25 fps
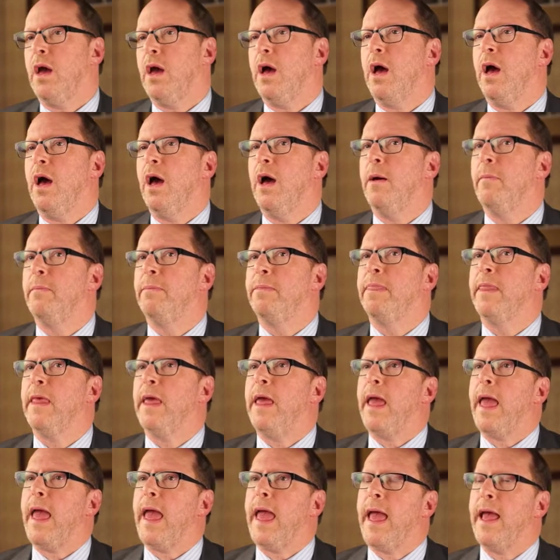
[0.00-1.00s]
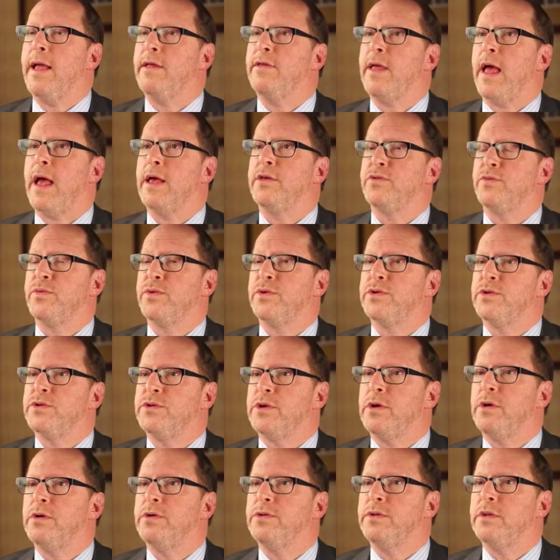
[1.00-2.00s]
And as a
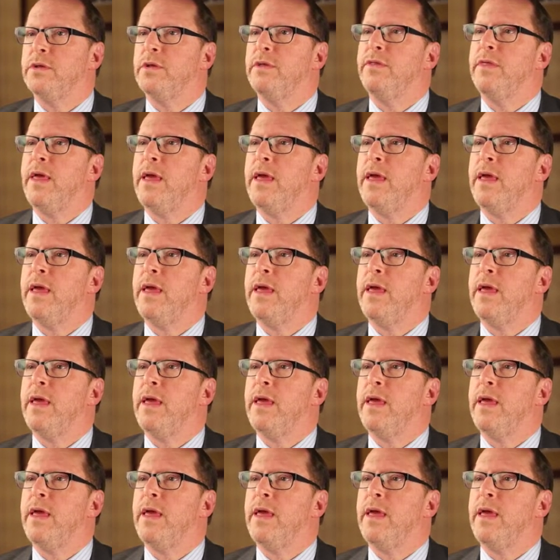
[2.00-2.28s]
result,